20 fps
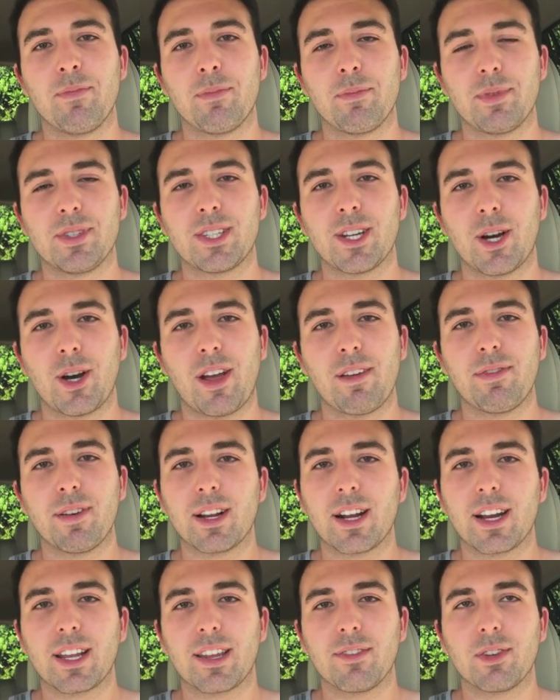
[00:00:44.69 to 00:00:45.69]
So I
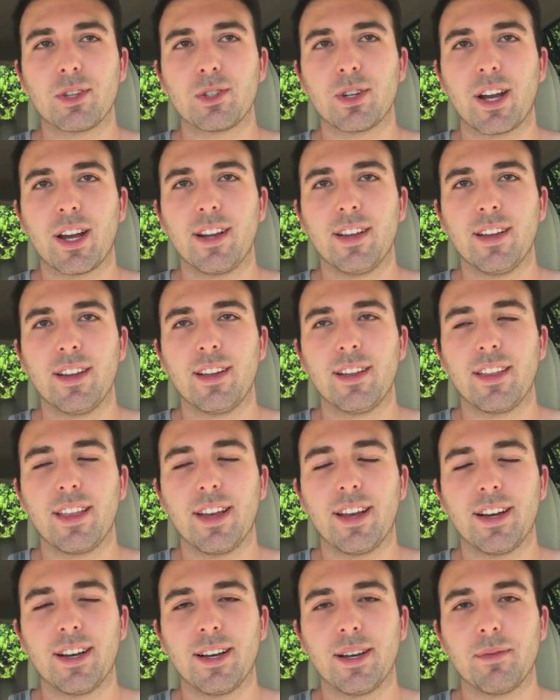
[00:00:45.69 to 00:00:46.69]
figured I'd give it a try.
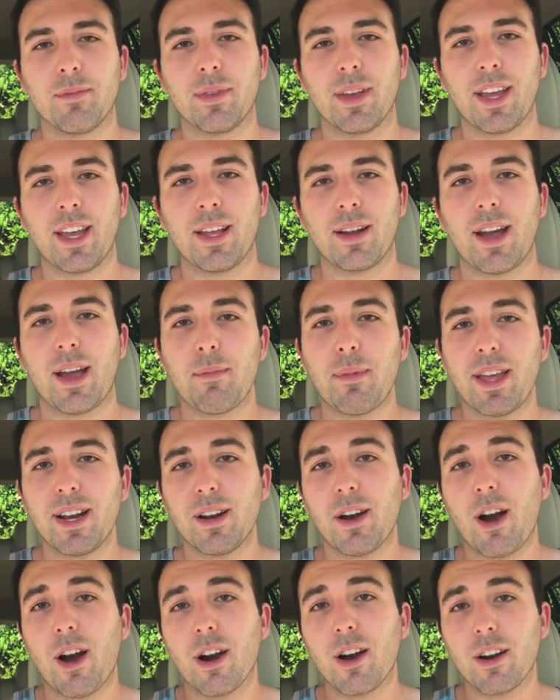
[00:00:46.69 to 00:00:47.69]
And I made
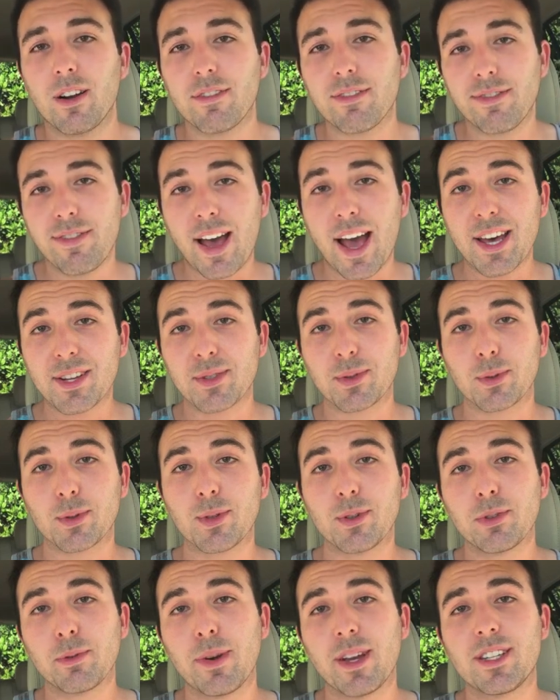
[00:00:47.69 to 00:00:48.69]
a hard and fast
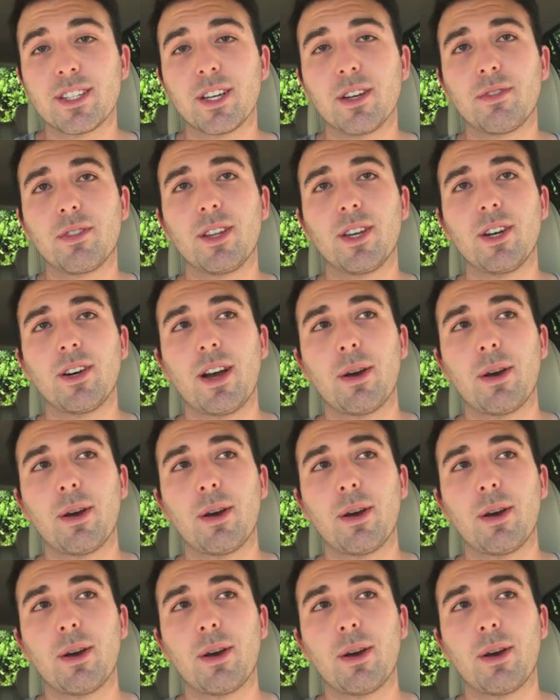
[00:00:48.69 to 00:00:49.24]
rule for myself, though.